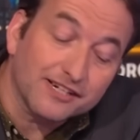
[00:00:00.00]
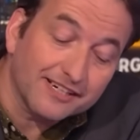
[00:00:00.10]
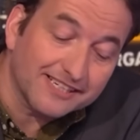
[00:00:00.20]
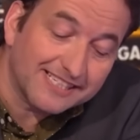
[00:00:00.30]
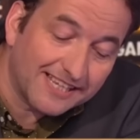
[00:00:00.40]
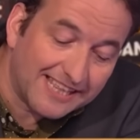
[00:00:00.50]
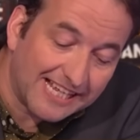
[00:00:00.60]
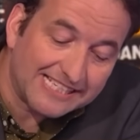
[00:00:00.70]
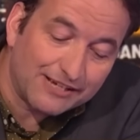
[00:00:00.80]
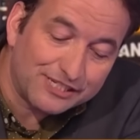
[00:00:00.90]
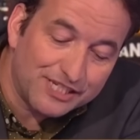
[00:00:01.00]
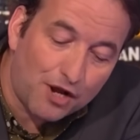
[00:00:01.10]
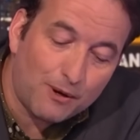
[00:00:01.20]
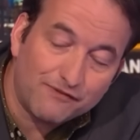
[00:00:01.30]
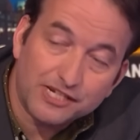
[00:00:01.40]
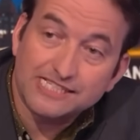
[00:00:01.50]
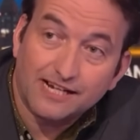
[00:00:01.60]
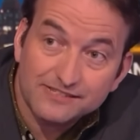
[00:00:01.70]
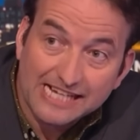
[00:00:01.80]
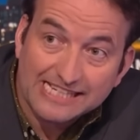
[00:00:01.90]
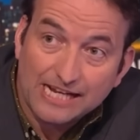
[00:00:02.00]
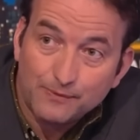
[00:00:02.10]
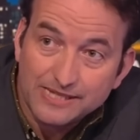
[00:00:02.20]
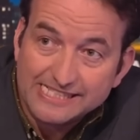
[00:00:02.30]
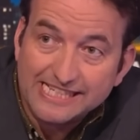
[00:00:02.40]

look, the thing is, there is no evidence. And I've sat down with the